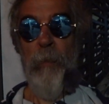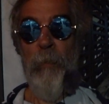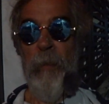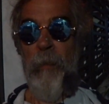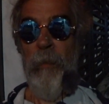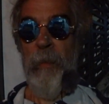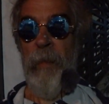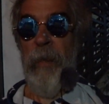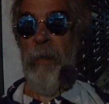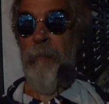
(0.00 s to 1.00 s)
want to look at
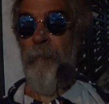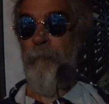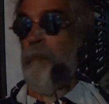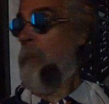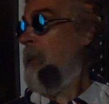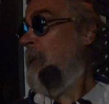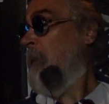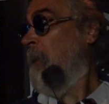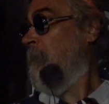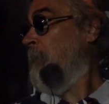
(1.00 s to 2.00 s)
that.
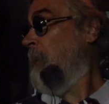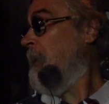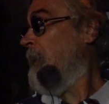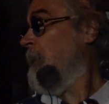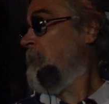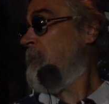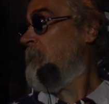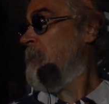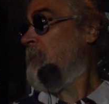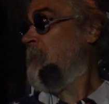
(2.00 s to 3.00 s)
Everybody in the house is
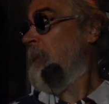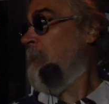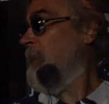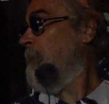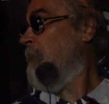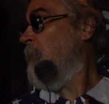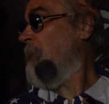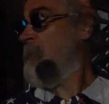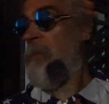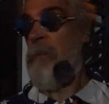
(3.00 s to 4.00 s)
still sleeping. I've been
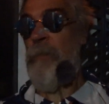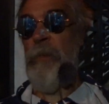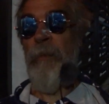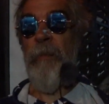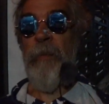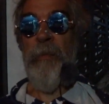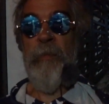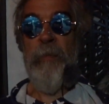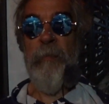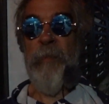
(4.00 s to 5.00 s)
watching some stuff on
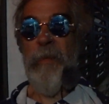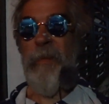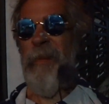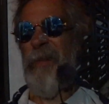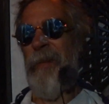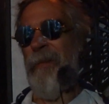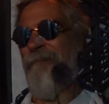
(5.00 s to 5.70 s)
YouTube, but it's like,